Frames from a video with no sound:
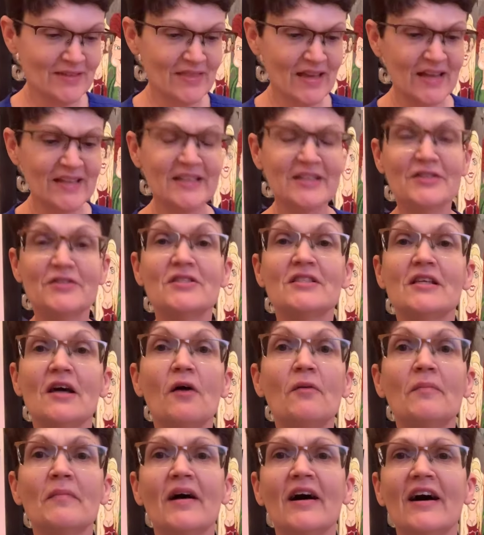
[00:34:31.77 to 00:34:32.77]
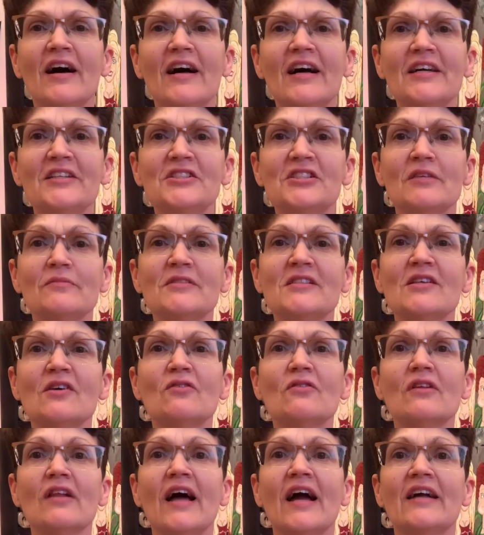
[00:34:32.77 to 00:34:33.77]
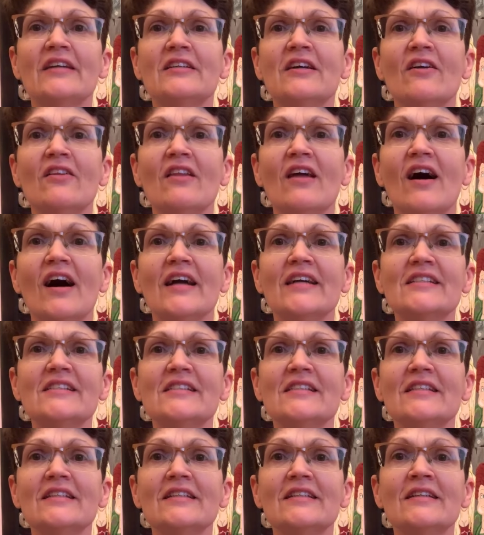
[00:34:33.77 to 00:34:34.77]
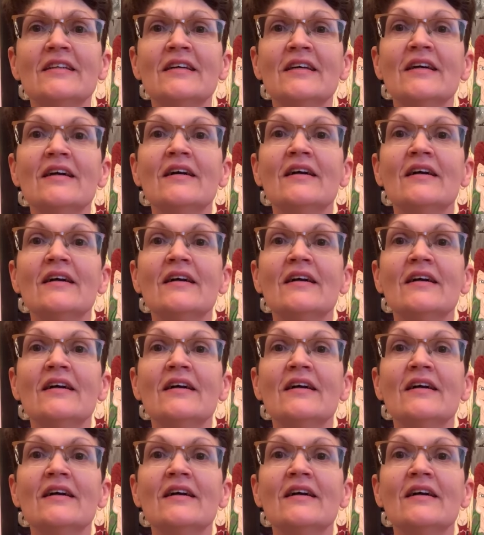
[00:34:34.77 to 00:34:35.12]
Thank you so much. I'm so glad y'all liked it.